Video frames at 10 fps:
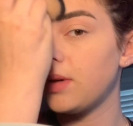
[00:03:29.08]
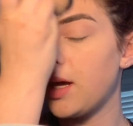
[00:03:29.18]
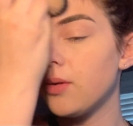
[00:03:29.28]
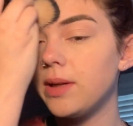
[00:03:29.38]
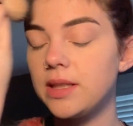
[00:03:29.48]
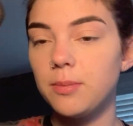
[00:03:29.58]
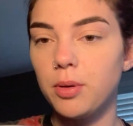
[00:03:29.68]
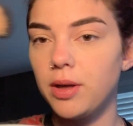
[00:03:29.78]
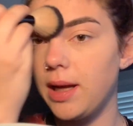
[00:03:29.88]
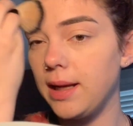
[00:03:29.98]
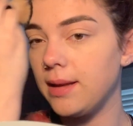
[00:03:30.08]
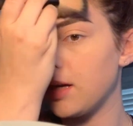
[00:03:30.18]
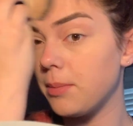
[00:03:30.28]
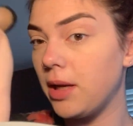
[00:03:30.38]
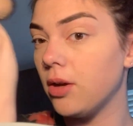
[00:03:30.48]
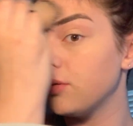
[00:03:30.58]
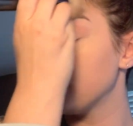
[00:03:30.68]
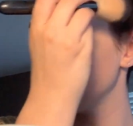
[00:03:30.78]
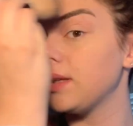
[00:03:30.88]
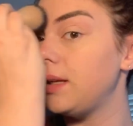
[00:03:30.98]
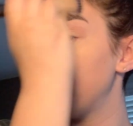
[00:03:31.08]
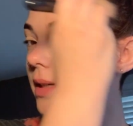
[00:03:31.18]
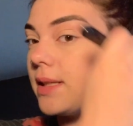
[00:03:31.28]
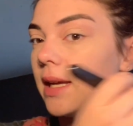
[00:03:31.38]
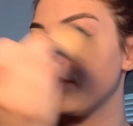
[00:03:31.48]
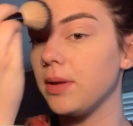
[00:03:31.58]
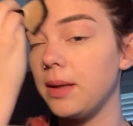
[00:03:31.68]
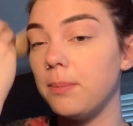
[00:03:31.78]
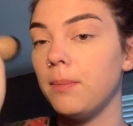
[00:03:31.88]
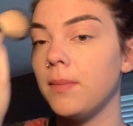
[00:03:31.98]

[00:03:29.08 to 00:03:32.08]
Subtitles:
I don't like to put anything on my nose really because I get really